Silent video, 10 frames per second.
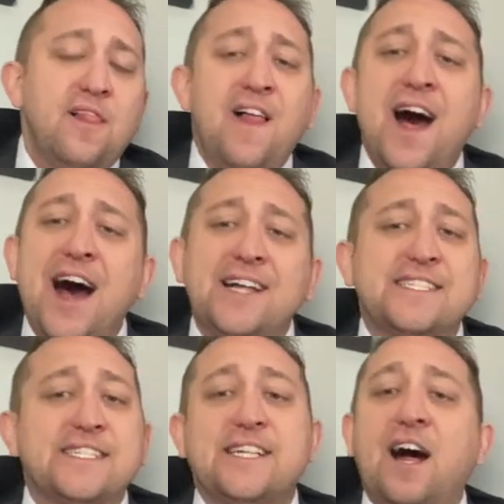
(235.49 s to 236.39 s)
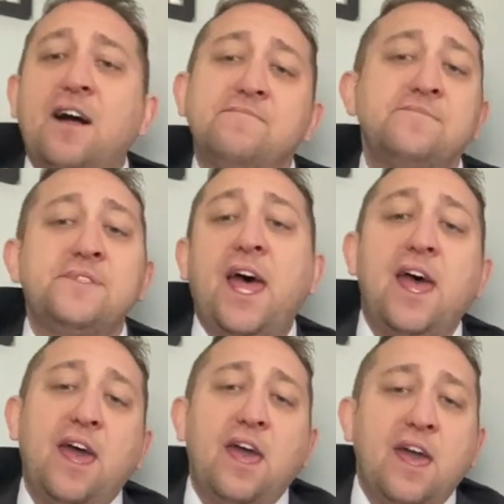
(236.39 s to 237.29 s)
that
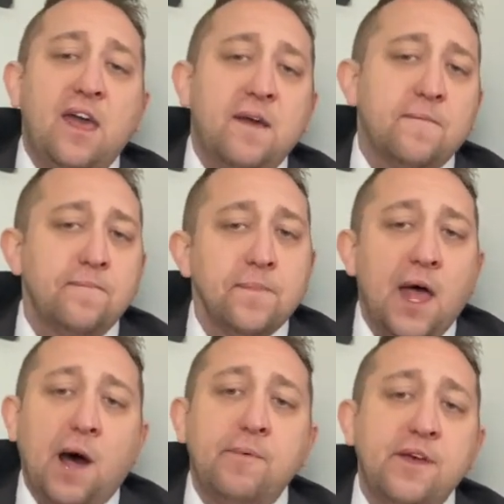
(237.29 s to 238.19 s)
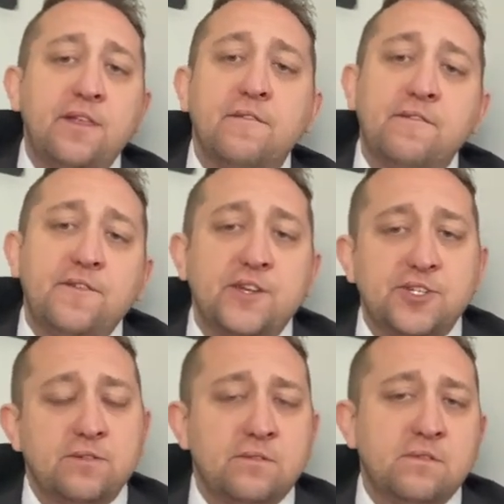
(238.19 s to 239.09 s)
someday I'll be the
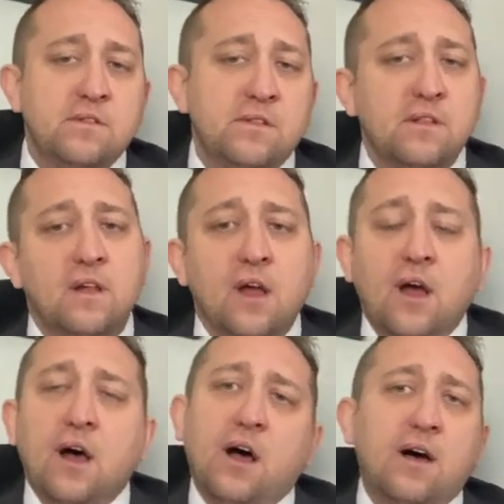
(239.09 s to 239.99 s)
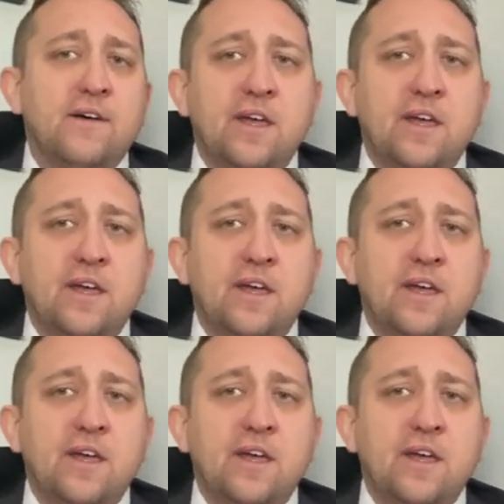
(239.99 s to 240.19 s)
vision of